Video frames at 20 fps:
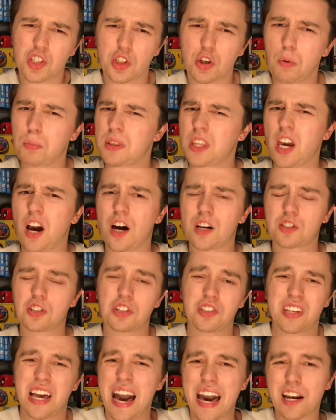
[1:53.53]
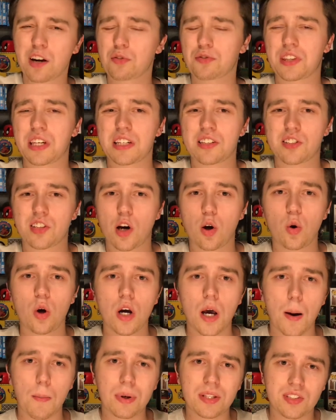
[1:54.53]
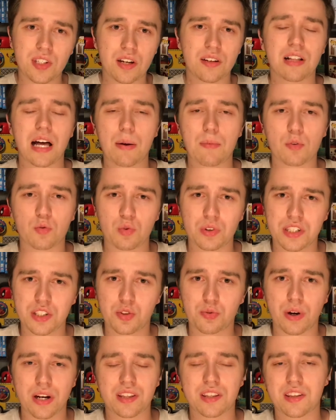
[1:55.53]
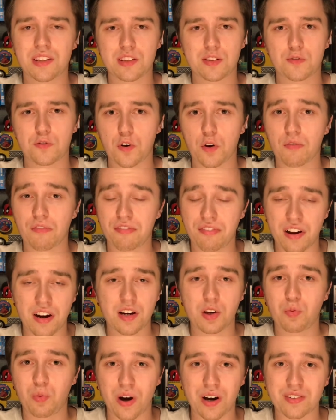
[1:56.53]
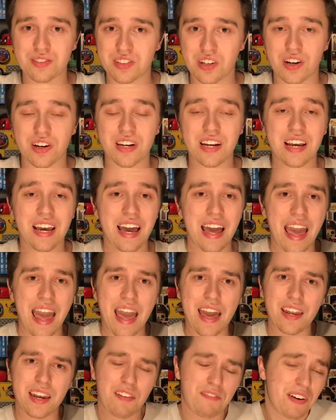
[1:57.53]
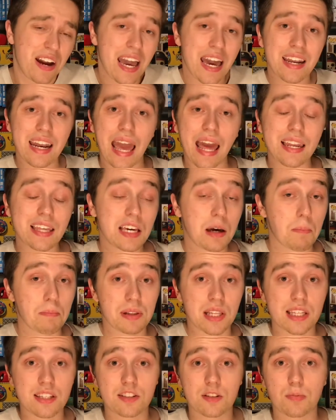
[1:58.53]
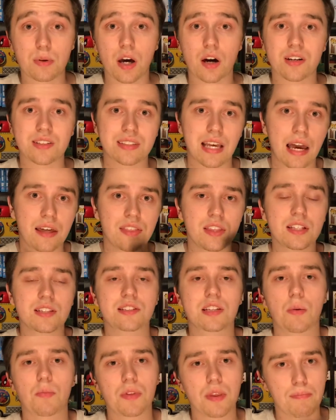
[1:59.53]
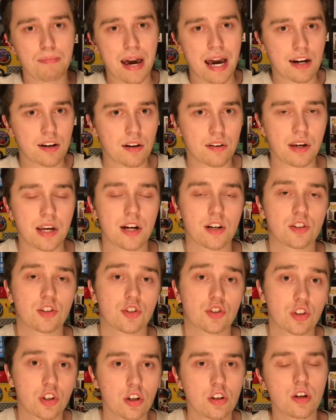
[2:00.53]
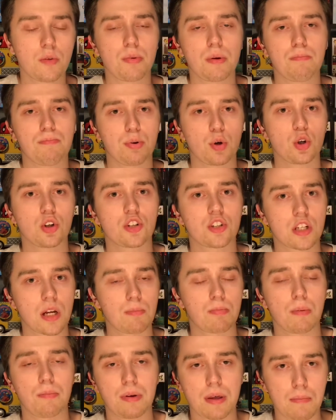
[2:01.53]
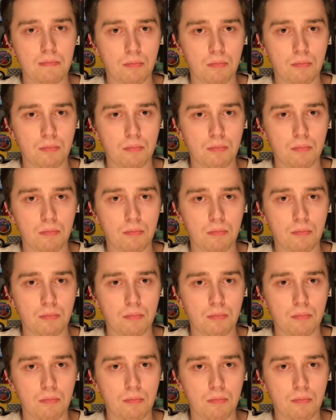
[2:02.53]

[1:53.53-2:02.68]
show up in the Oscars? I don't think so. But Doug Liman really directed this film very well done. And if I had any complaints, to be honest, I think some of the background characters could have been pushed up a bit